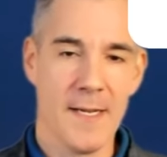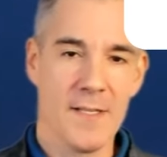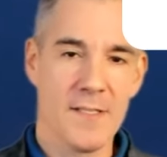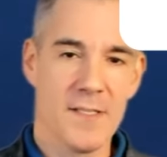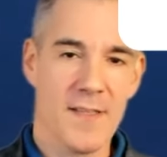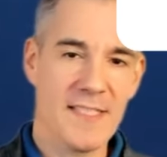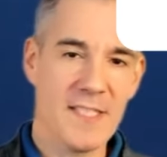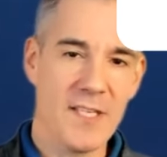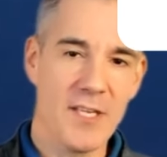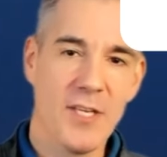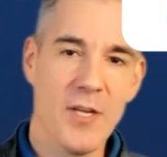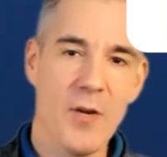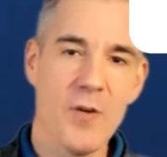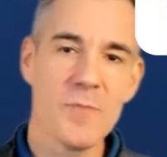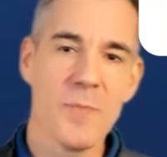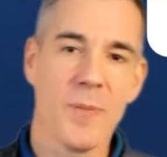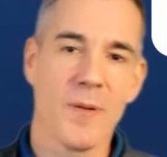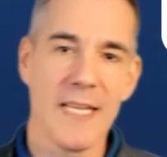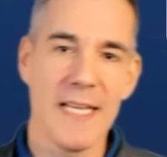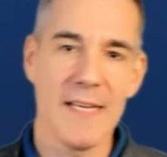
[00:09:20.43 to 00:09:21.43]
So that's a
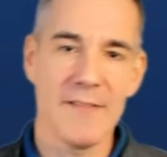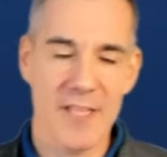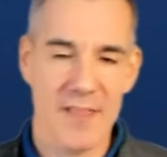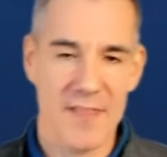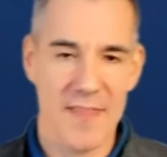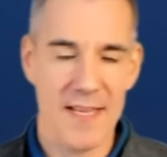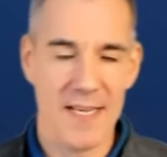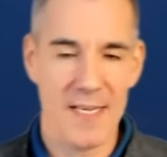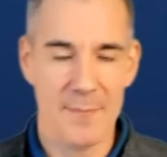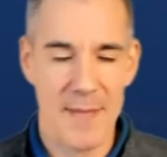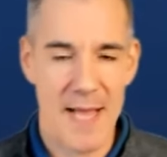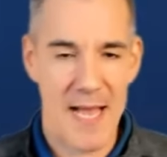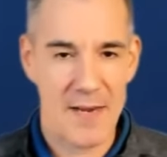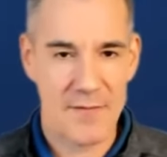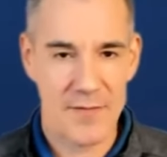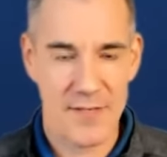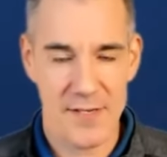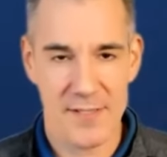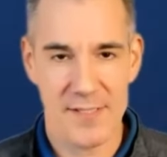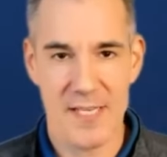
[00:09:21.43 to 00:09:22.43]
huge belief to think
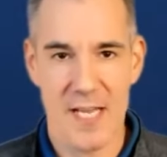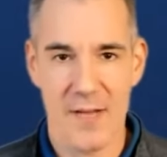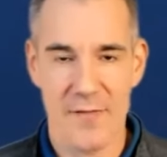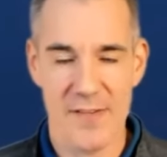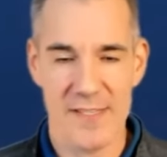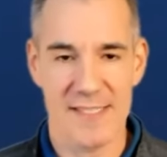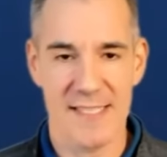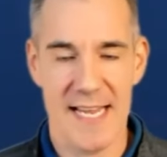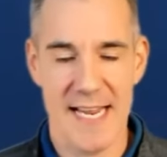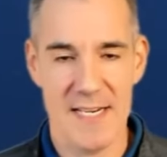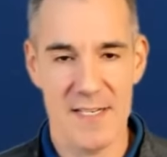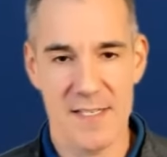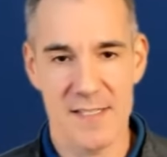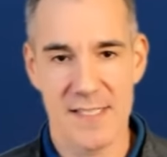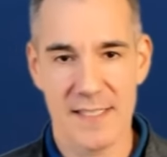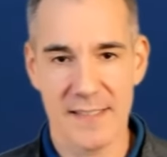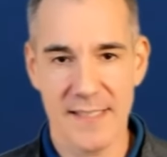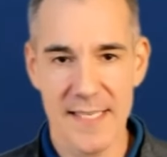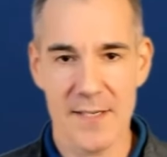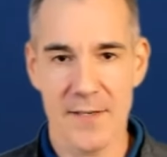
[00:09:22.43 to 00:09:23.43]
about for yourself as an
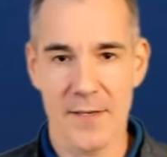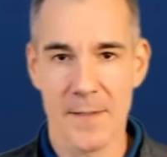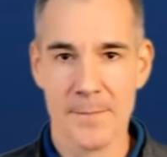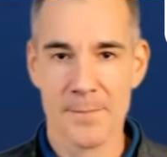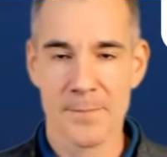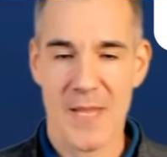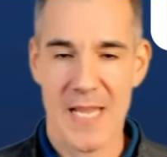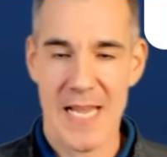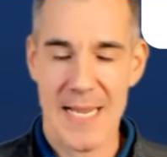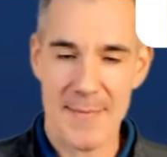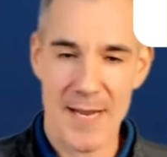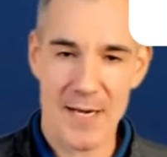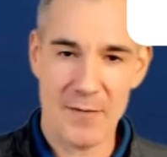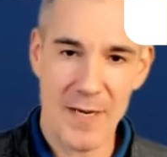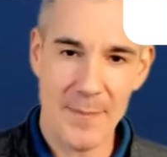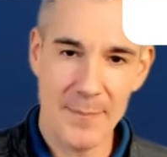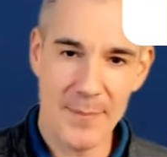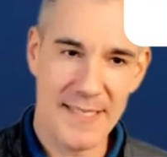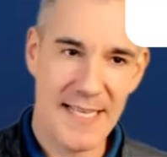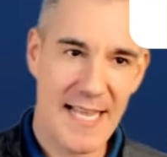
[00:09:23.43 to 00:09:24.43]
agency leader. Am I
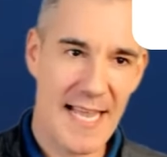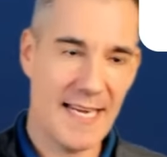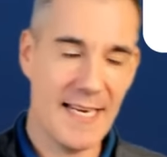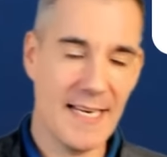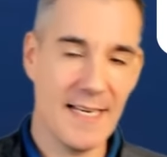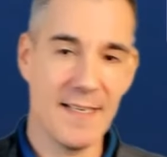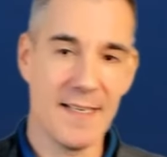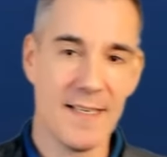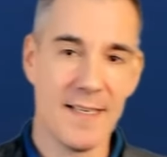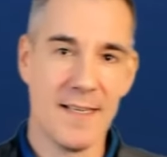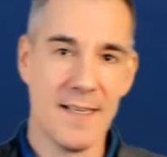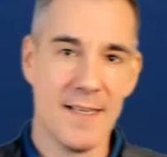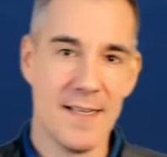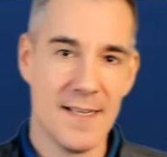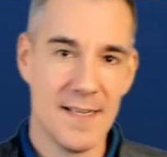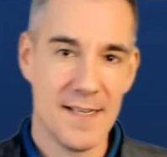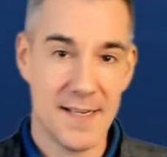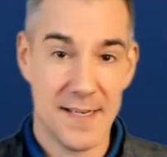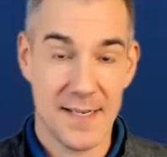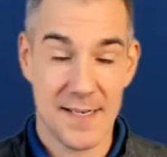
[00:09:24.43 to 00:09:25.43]
replicating
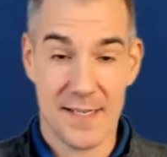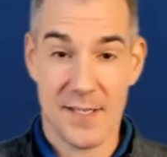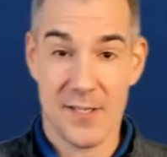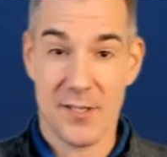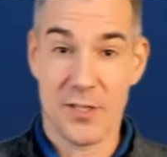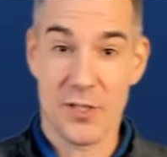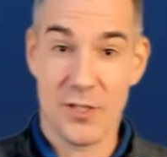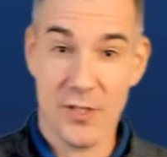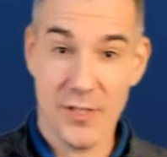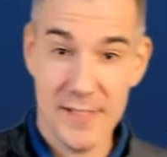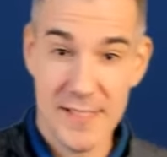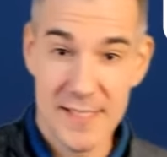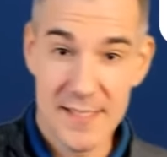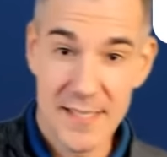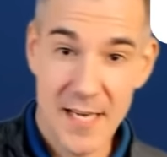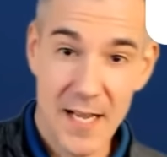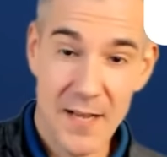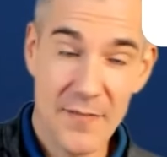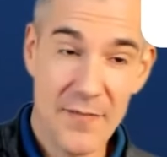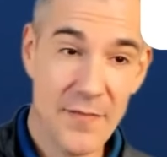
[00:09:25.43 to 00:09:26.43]
good
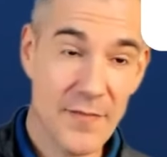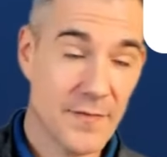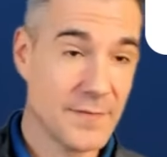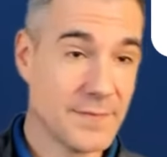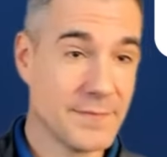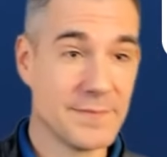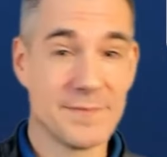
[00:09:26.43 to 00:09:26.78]
stuff?